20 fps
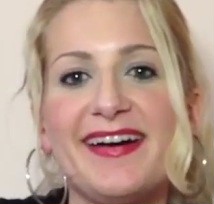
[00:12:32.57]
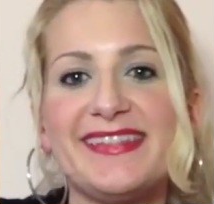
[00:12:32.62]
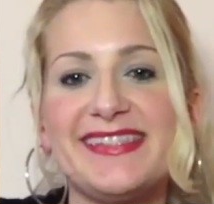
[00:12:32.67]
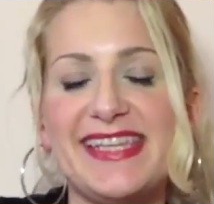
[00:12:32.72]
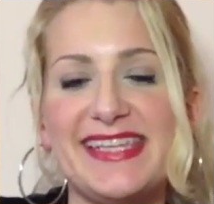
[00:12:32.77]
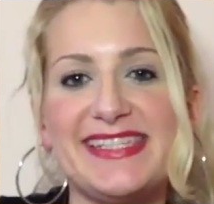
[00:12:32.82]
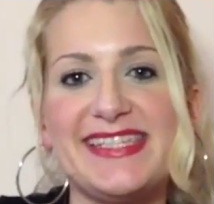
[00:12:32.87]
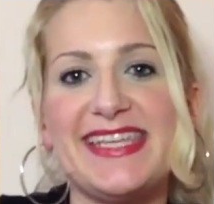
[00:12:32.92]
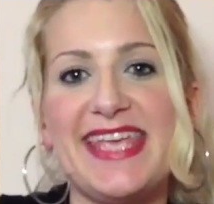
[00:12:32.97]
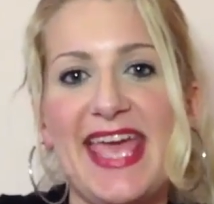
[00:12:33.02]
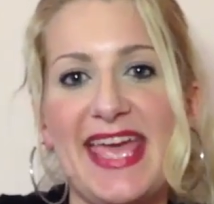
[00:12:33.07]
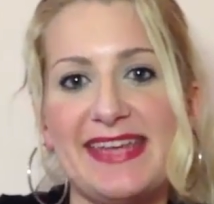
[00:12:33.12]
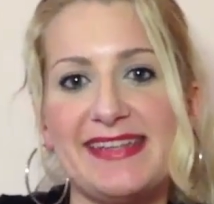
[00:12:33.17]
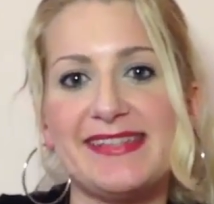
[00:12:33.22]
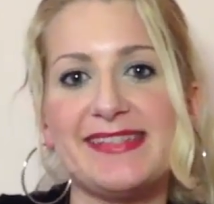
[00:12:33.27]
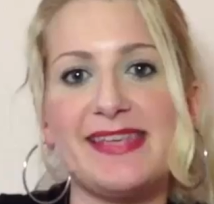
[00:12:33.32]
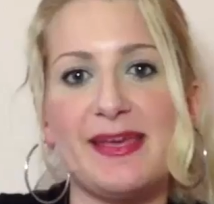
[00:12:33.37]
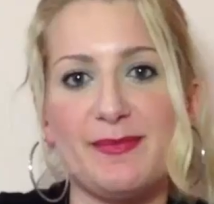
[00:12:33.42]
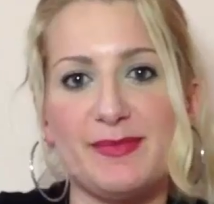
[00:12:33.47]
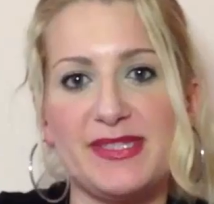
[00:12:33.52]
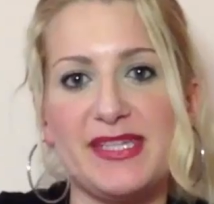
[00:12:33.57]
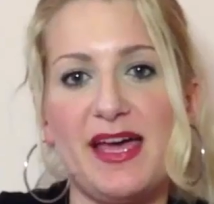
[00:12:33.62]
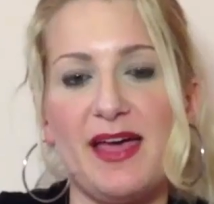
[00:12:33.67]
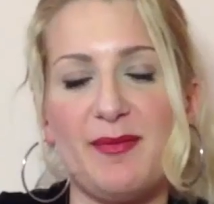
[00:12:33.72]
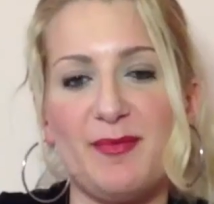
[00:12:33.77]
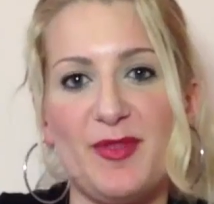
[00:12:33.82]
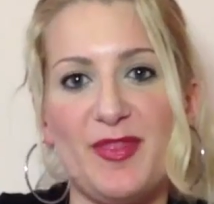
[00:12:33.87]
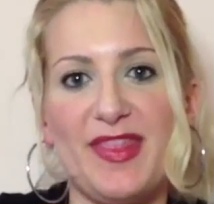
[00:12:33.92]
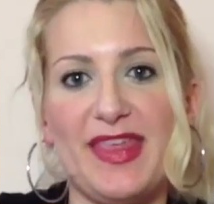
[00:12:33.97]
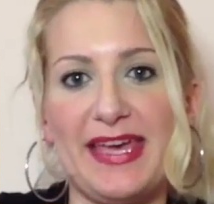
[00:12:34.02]
dedicate some
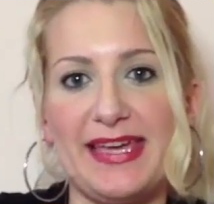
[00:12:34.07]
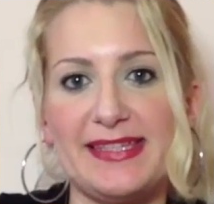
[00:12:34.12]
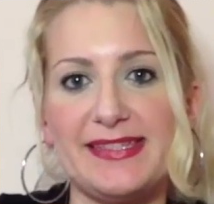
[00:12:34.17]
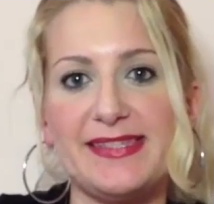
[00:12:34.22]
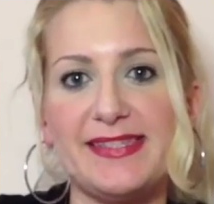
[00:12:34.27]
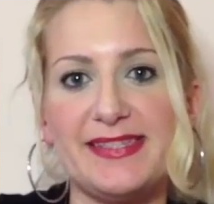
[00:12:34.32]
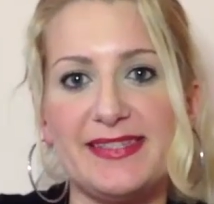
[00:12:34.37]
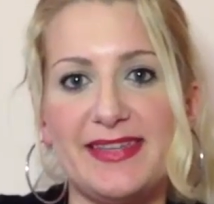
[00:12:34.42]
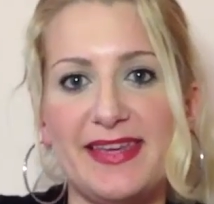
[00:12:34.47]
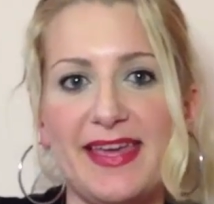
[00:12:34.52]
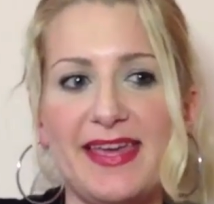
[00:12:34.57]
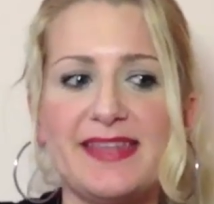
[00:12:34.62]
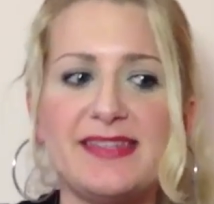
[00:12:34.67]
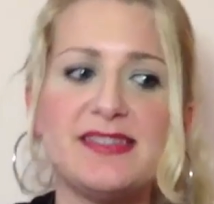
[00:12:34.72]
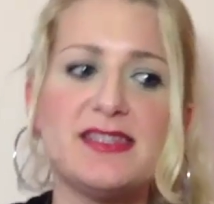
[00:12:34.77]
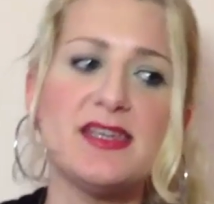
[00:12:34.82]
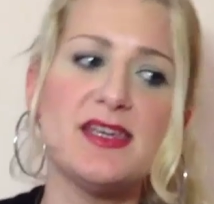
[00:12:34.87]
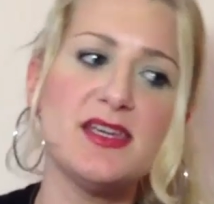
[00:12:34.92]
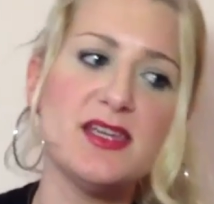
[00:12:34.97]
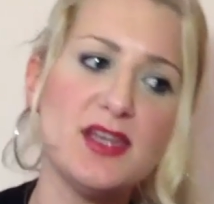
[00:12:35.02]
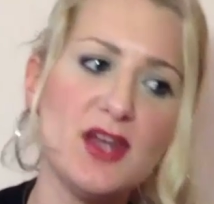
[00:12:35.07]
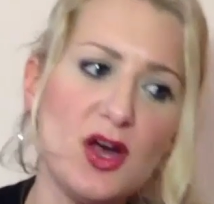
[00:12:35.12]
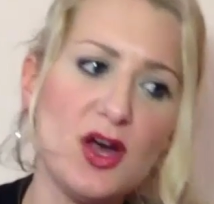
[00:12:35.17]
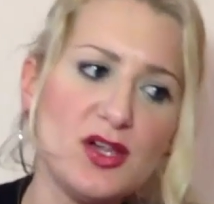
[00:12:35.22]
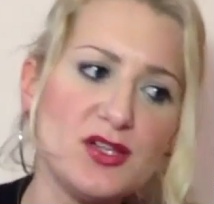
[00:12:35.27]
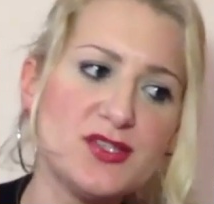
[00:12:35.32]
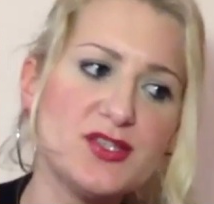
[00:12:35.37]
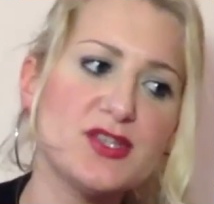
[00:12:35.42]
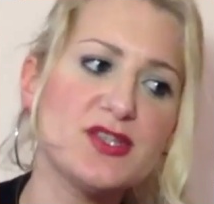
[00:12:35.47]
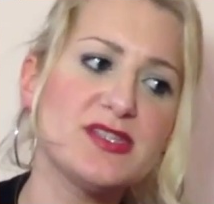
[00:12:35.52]
time on that. And it
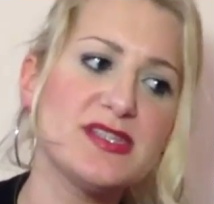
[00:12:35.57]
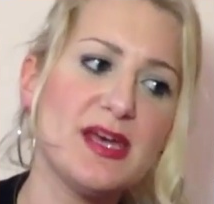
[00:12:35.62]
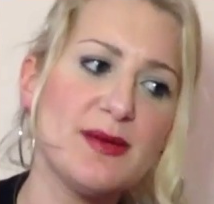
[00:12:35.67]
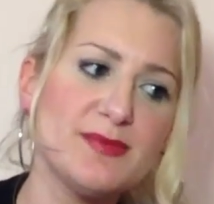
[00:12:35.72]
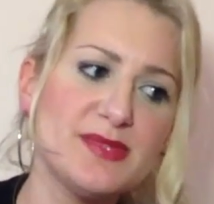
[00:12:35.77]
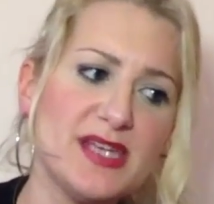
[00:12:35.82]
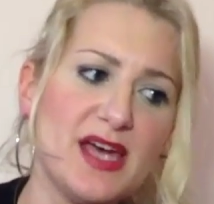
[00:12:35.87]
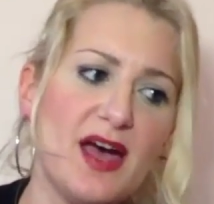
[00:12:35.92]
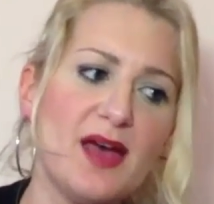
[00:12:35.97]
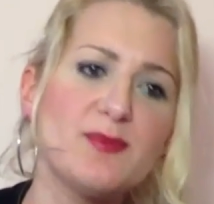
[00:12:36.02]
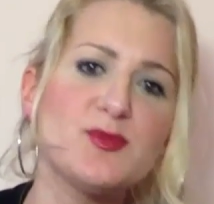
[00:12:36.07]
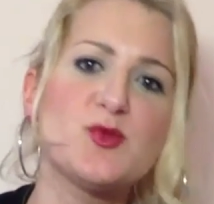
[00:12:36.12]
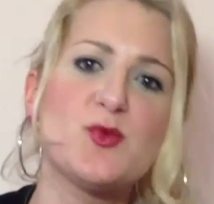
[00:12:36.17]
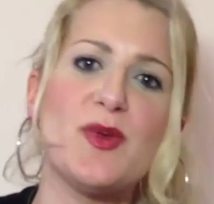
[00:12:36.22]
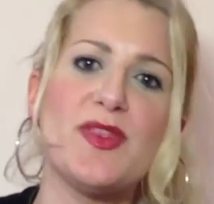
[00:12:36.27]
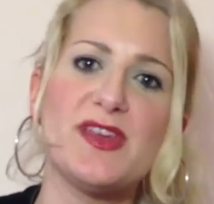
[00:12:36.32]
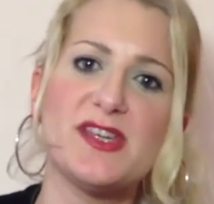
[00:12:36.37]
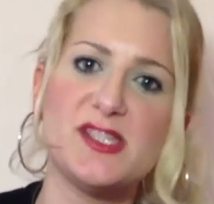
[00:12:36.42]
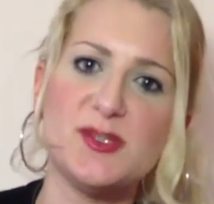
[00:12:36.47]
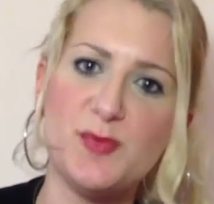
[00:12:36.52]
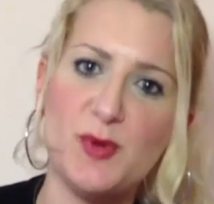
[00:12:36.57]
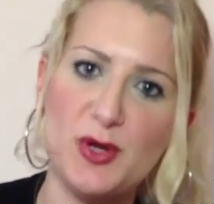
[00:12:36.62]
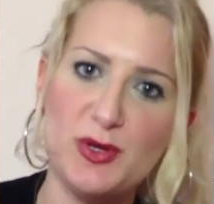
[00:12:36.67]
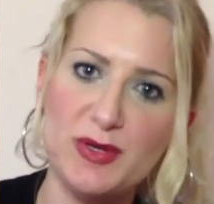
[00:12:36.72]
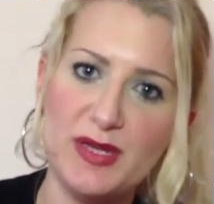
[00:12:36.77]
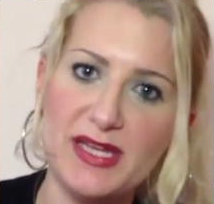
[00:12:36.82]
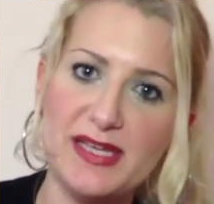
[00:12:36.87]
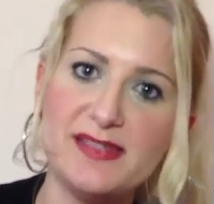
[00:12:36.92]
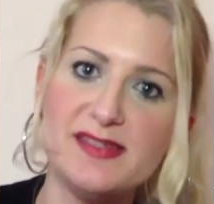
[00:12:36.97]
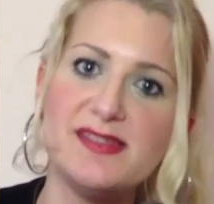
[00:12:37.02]
also sometimes with
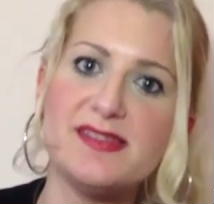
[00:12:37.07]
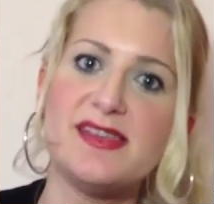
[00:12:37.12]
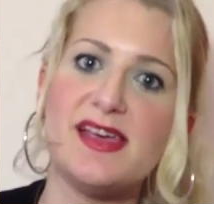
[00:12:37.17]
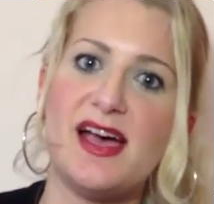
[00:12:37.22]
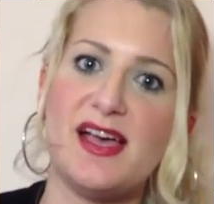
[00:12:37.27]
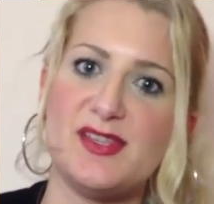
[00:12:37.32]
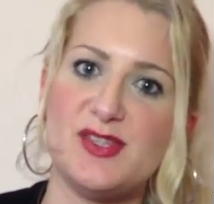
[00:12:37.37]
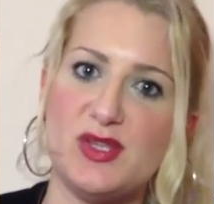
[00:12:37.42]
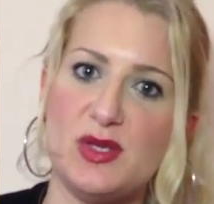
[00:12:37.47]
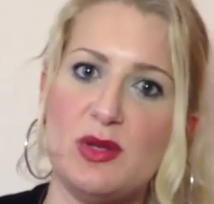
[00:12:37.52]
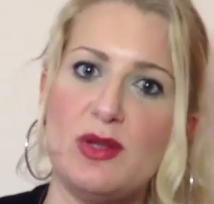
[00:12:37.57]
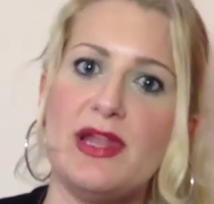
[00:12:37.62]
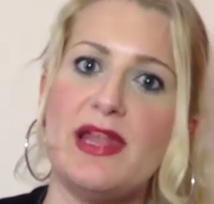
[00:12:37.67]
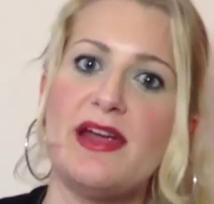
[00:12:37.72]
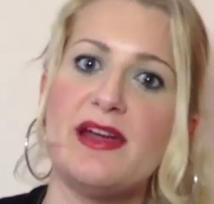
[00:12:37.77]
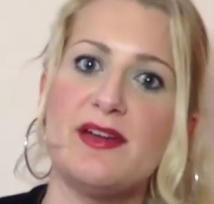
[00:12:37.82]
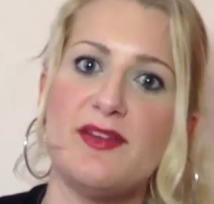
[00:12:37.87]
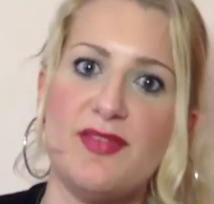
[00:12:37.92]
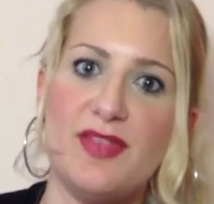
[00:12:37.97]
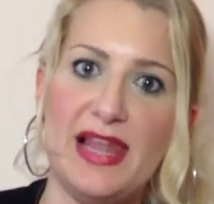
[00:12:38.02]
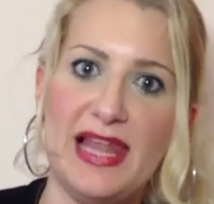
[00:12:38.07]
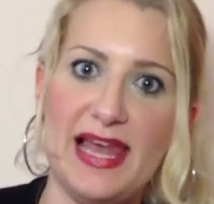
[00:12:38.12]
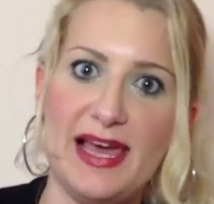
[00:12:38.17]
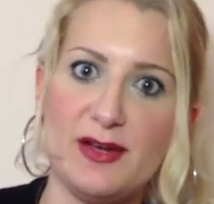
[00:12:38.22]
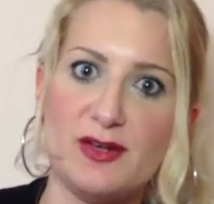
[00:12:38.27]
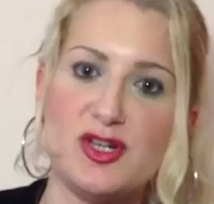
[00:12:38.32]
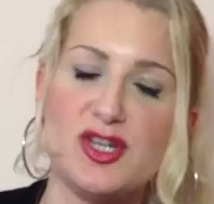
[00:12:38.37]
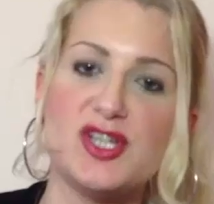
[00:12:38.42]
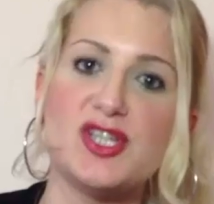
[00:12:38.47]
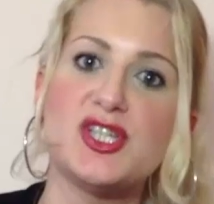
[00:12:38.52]
experience, as you learn the
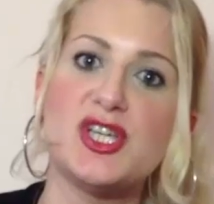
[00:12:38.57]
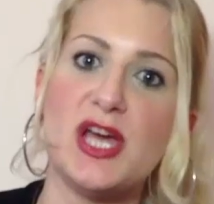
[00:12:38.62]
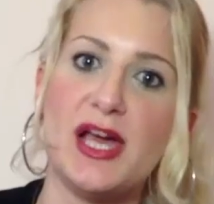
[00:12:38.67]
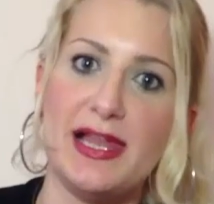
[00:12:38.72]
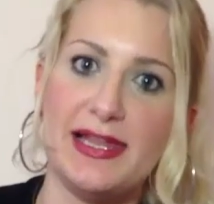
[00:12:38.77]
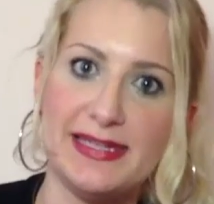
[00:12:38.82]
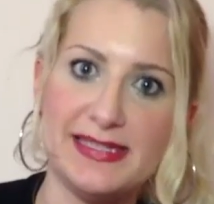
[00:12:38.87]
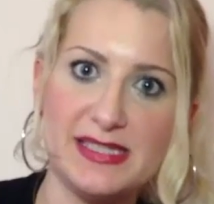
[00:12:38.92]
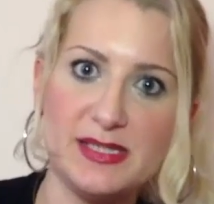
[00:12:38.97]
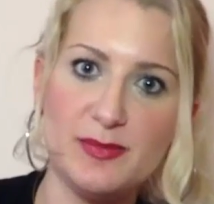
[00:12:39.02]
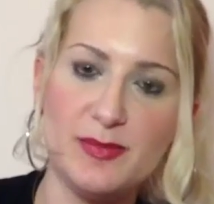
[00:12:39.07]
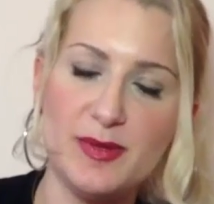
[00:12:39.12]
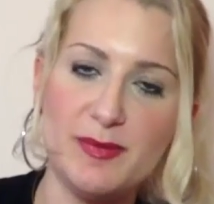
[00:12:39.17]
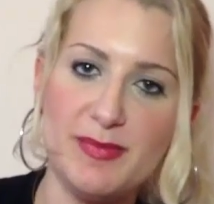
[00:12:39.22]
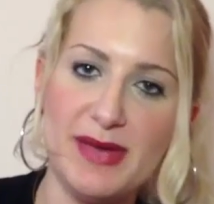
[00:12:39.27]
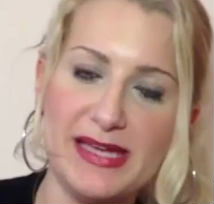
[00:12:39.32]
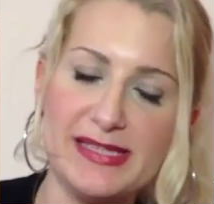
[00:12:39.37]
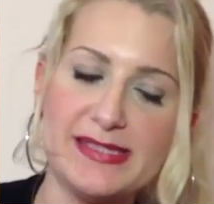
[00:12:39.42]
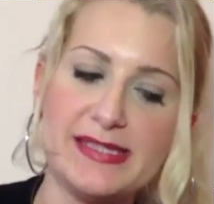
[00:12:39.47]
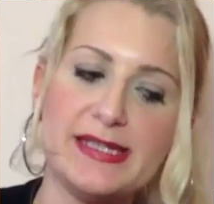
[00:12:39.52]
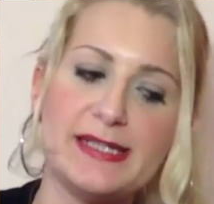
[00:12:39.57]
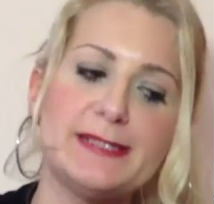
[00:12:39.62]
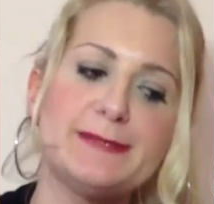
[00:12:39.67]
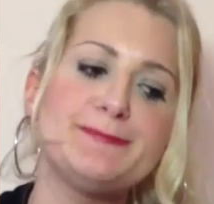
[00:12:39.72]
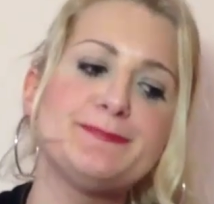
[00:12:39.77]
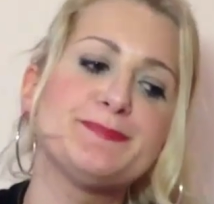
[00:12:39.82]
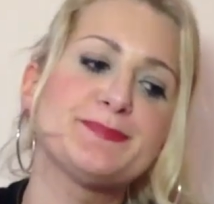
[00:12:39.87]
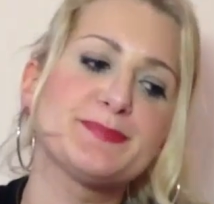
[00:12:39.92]
language a little bit better,